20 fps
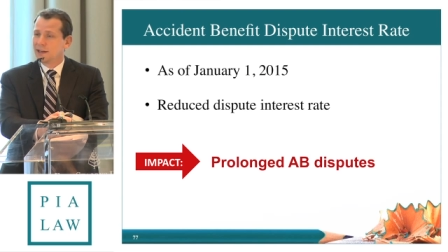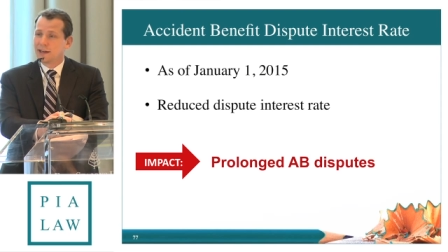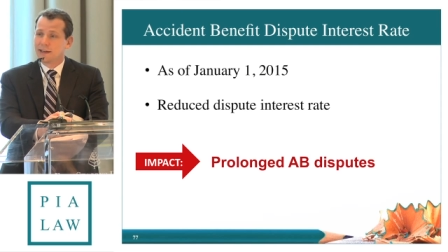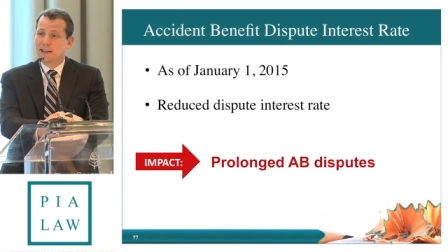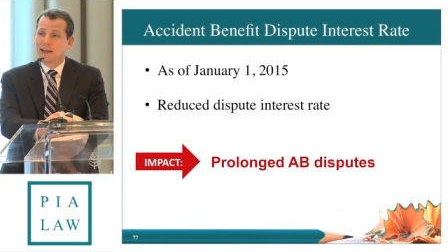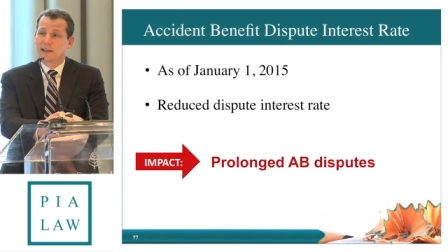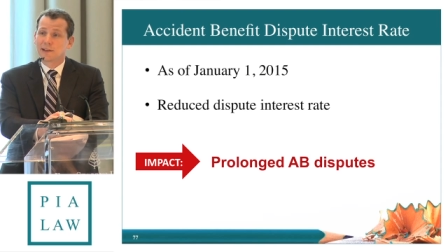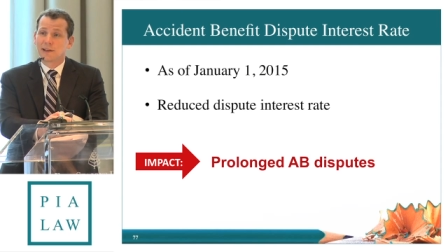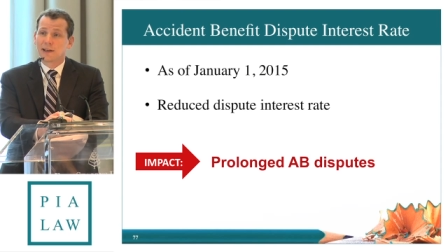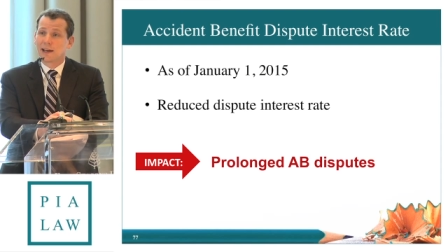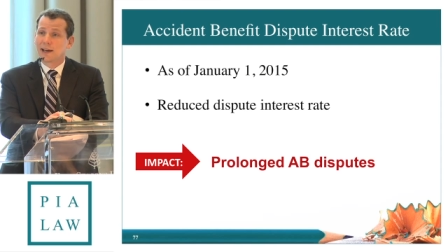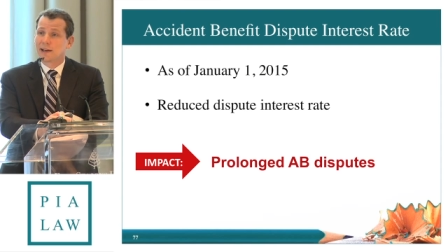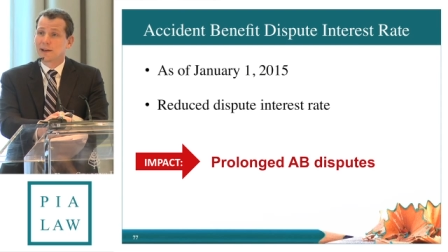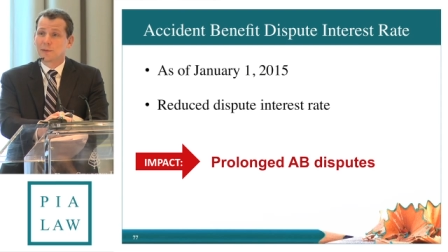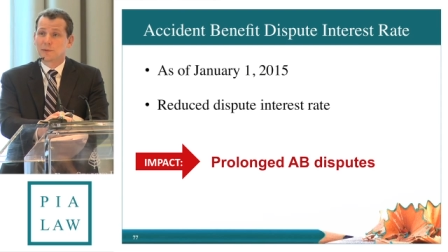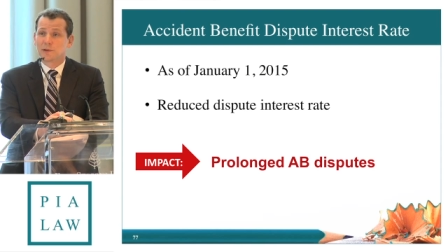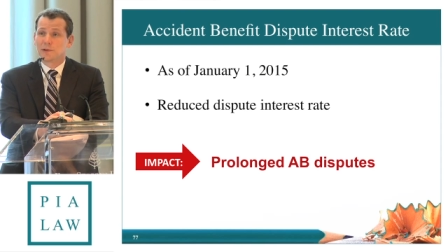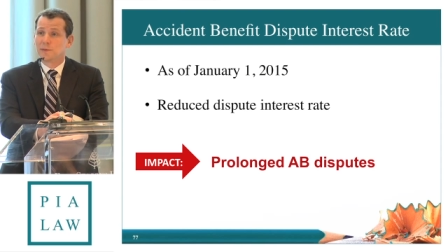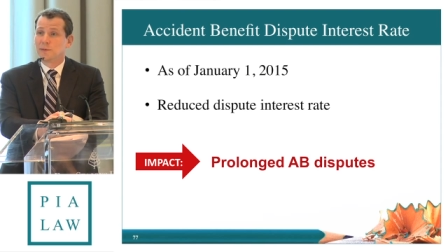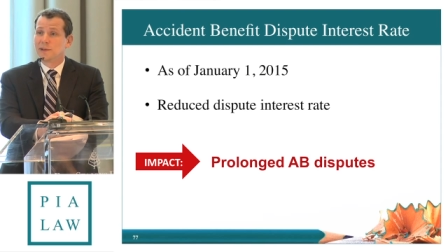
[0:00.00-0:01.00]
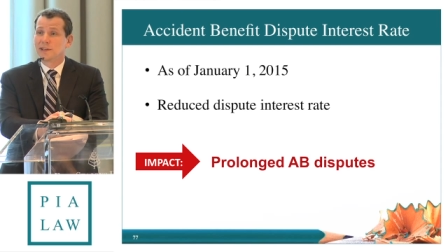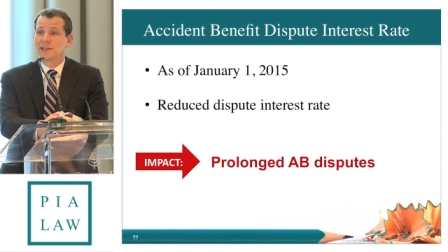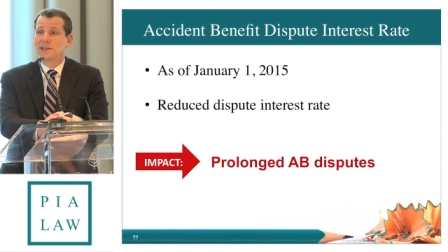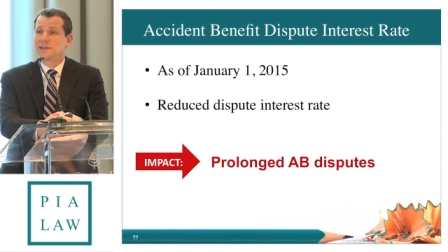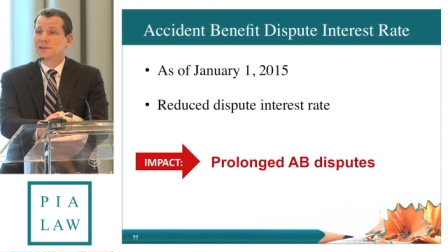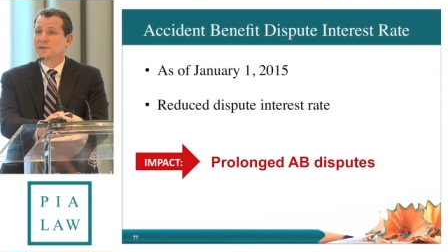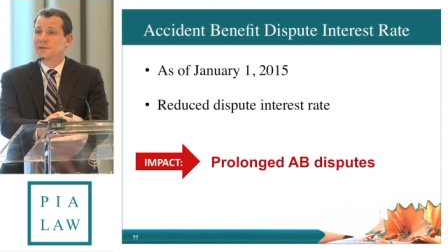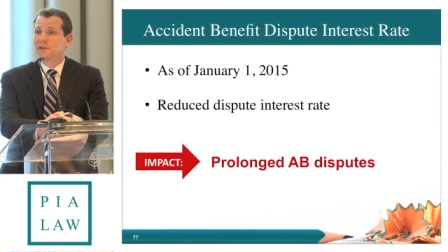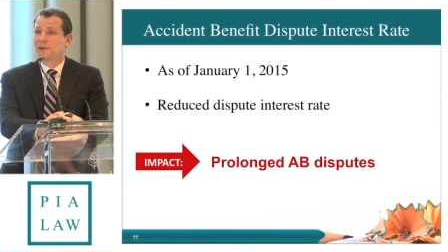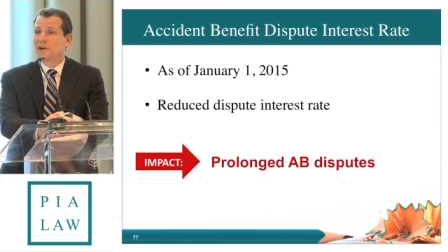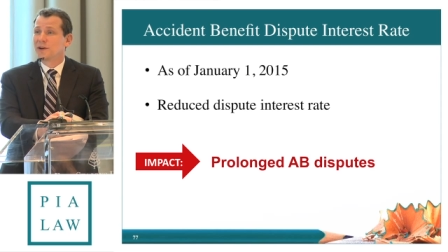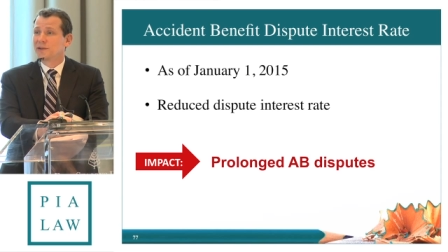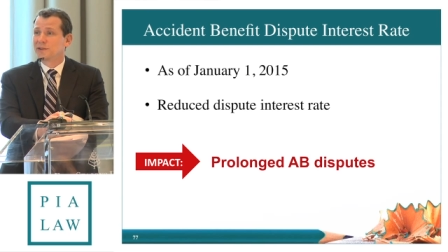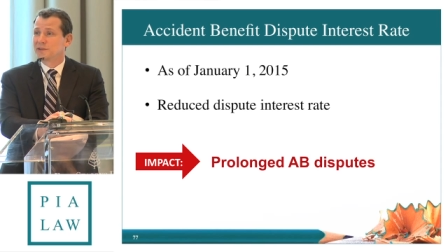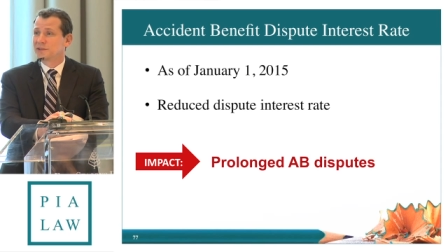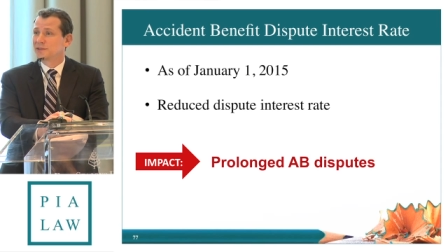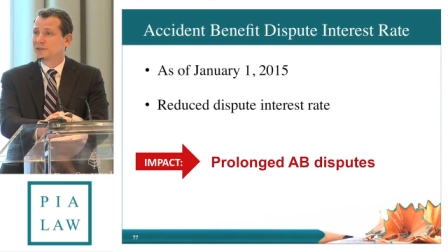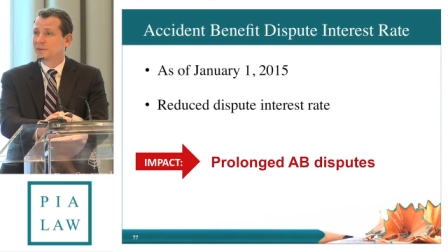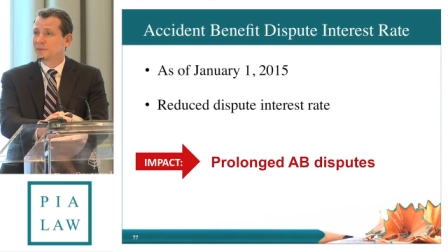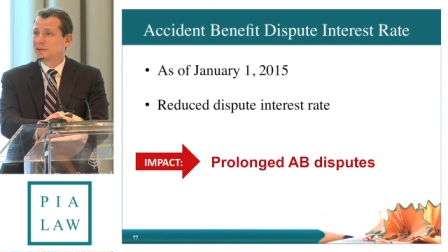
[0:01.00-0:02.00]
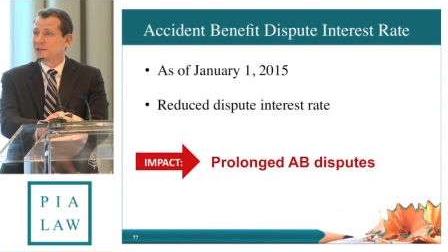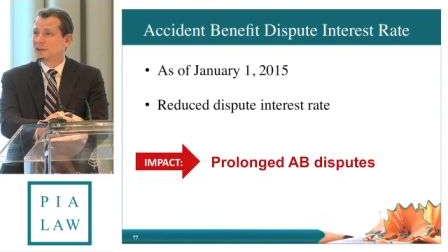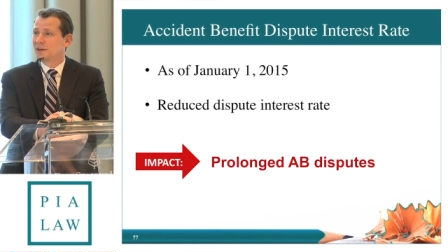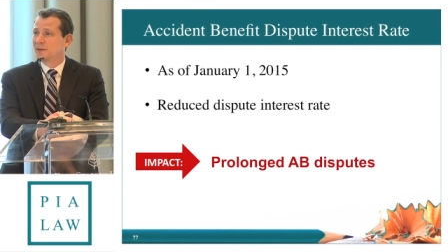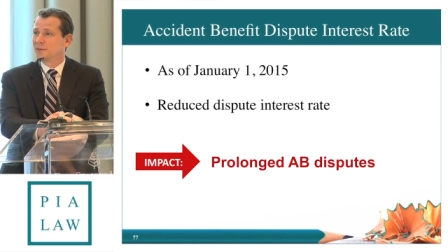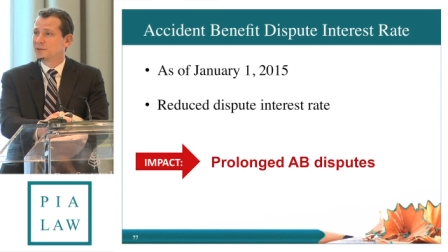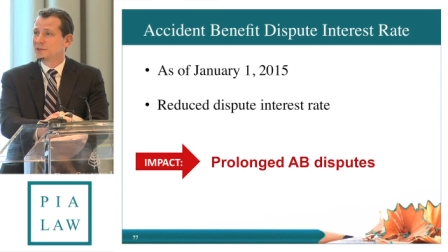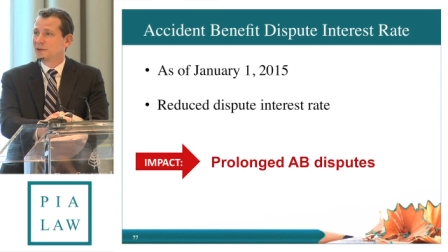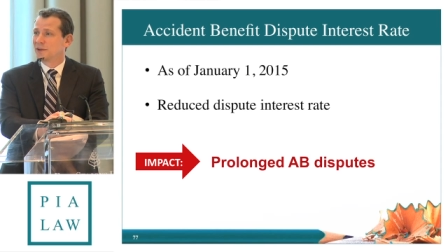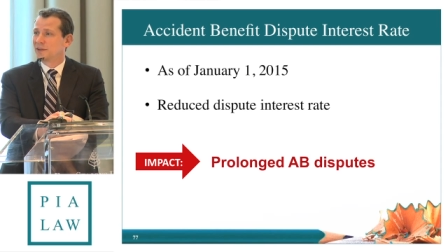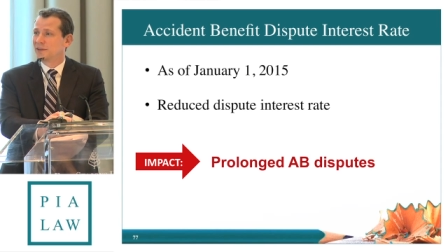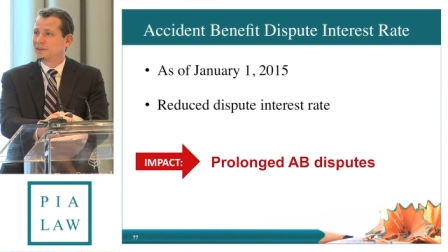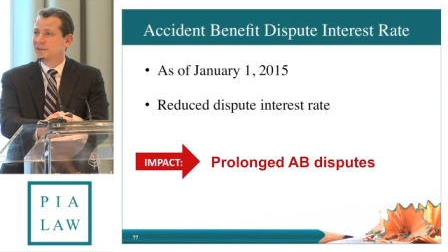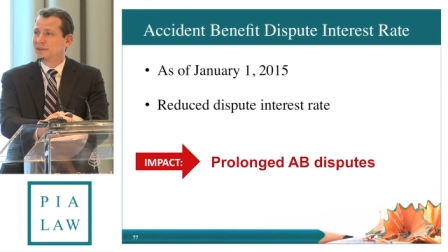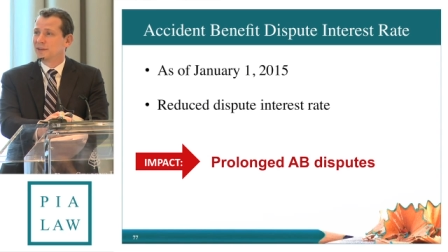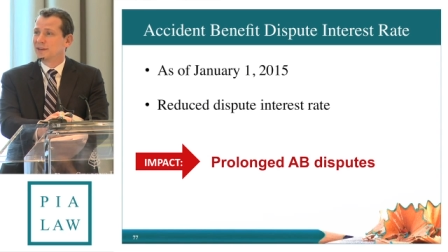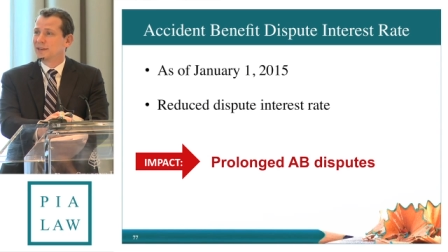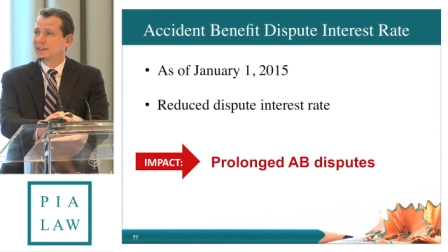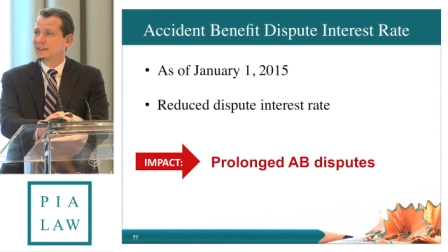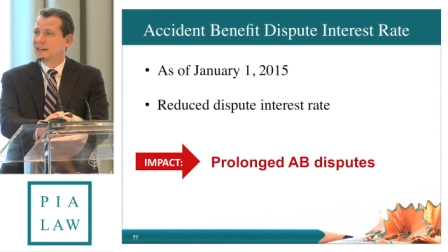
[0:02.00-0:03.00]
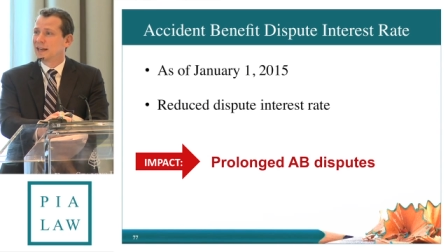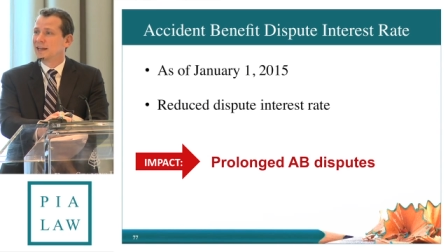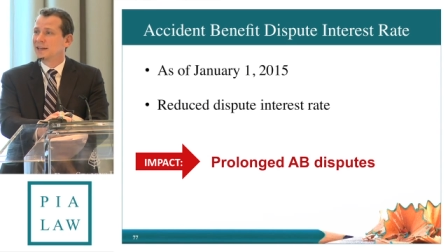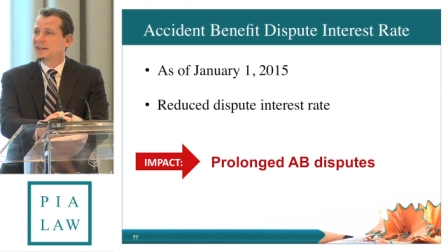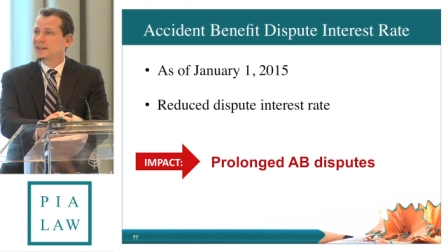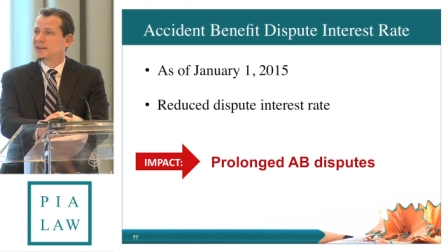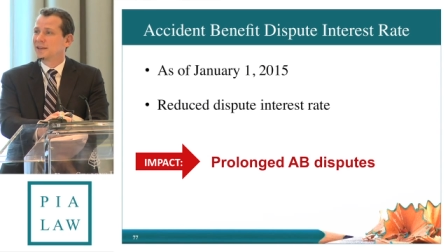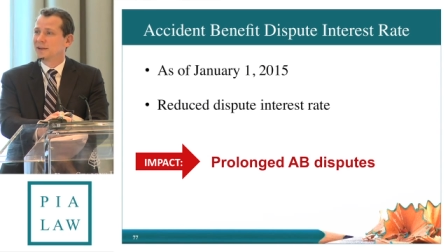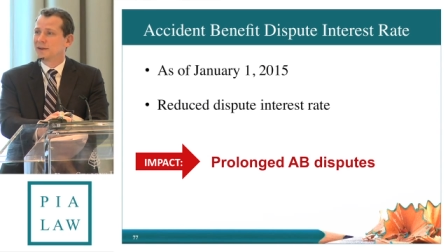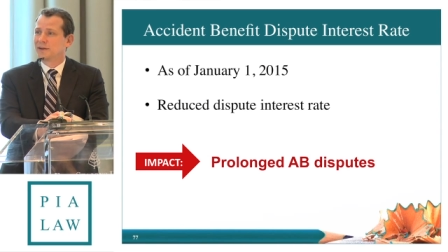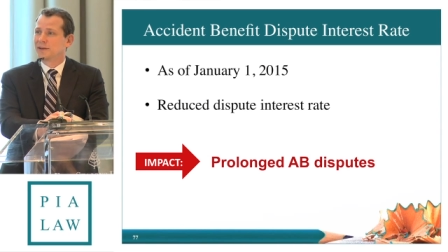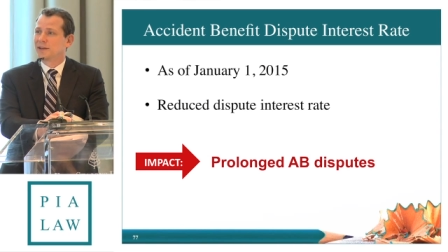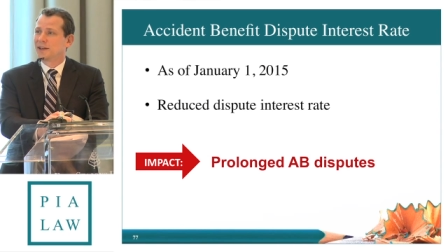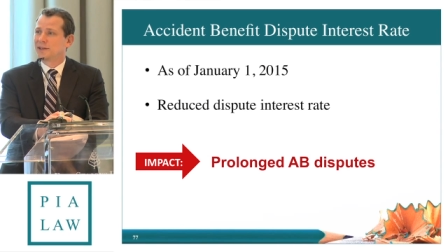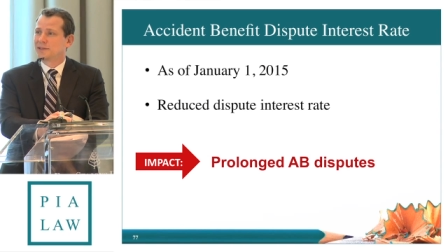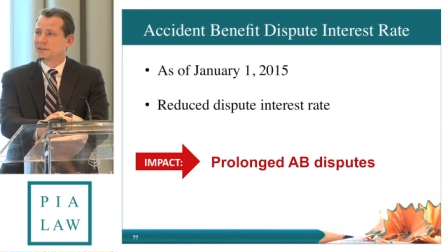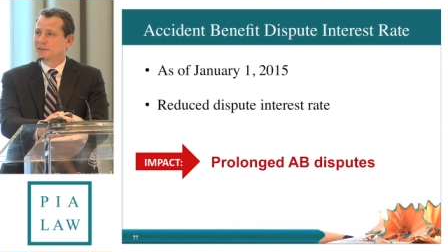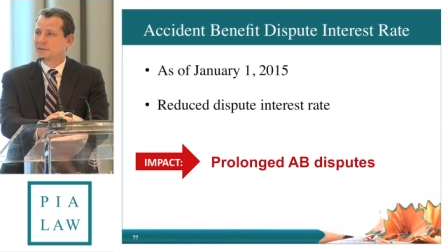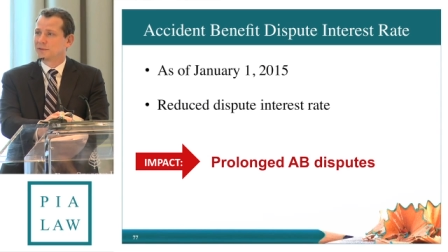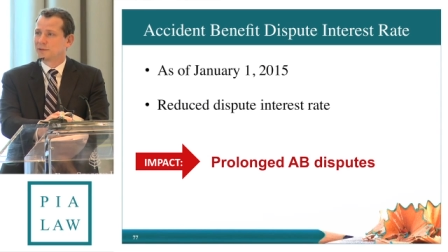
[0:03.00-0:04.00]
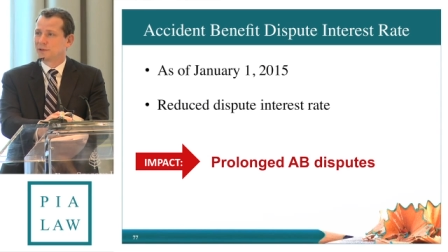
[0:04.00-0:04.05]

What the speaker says: And that could add up to millions of dollars sometimes on attendant care cases,